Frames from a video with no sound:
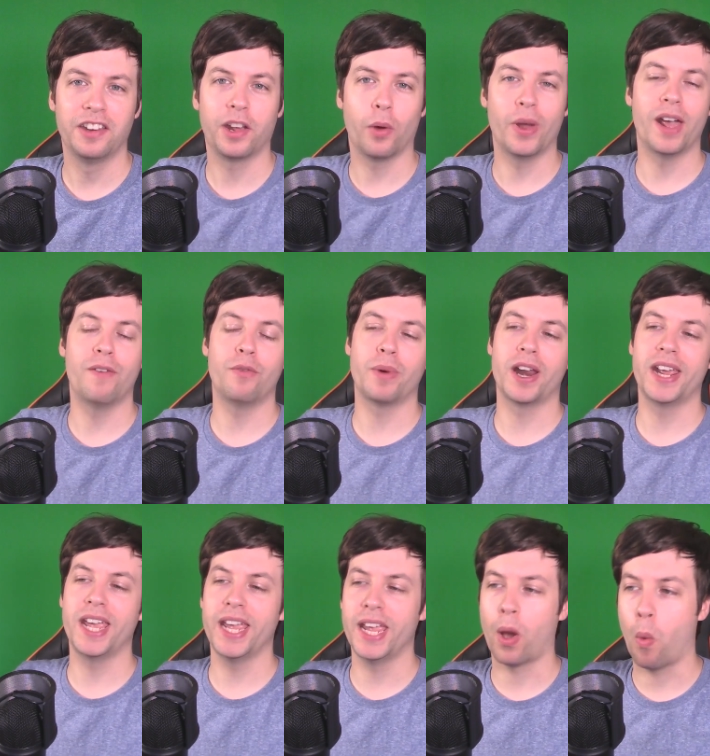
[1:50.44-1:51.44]
How's it going,
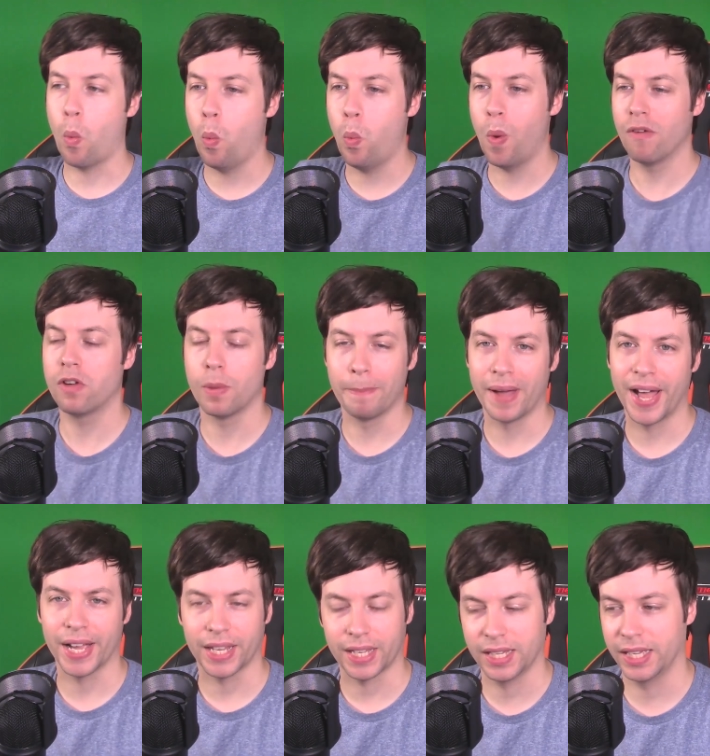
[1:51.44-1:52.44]
everybody? Welcome
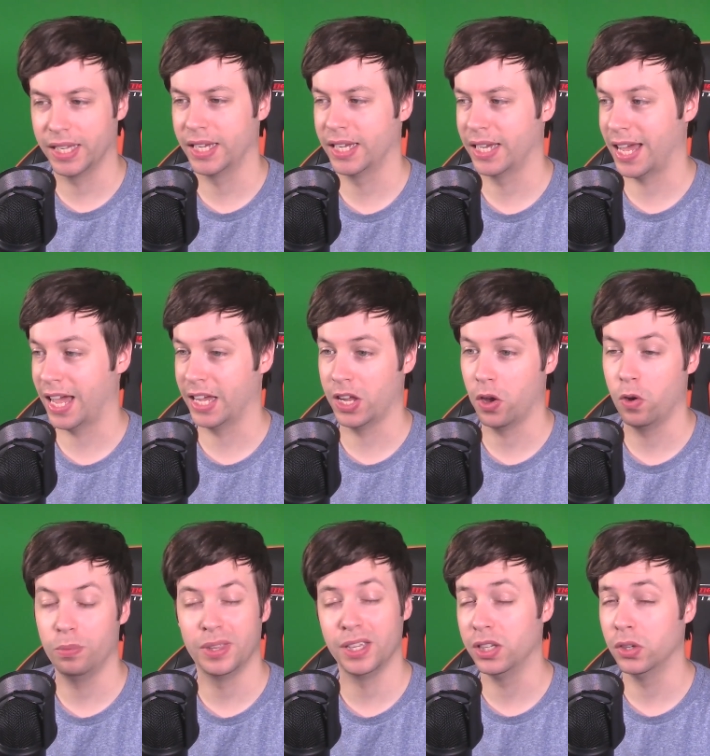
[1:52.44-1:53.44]
back. Uh, I
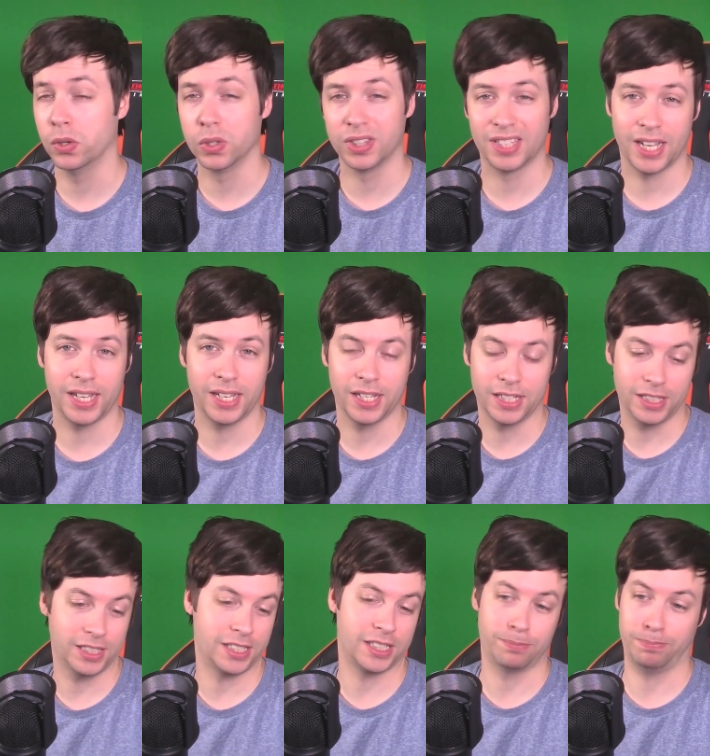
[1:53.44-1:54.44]
hope that your day
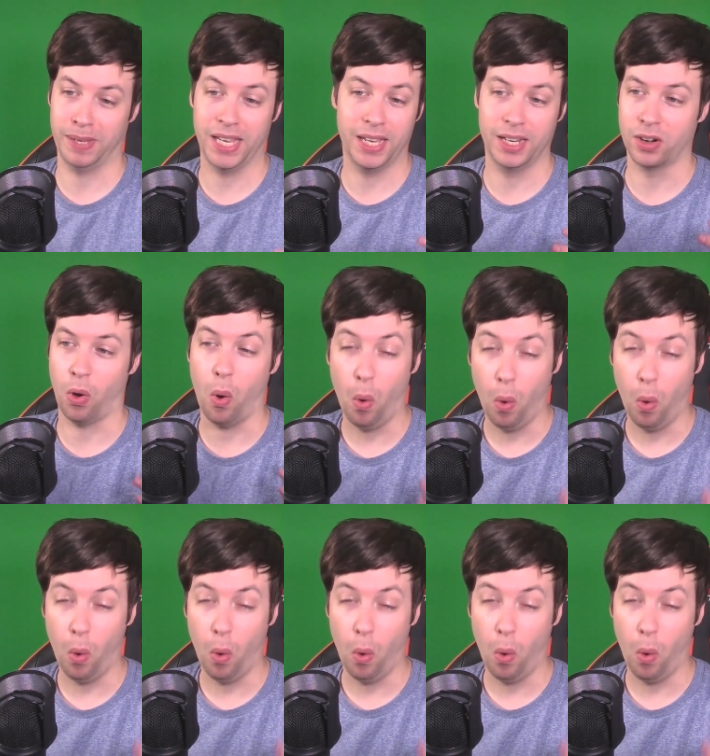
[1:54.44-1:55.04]
has been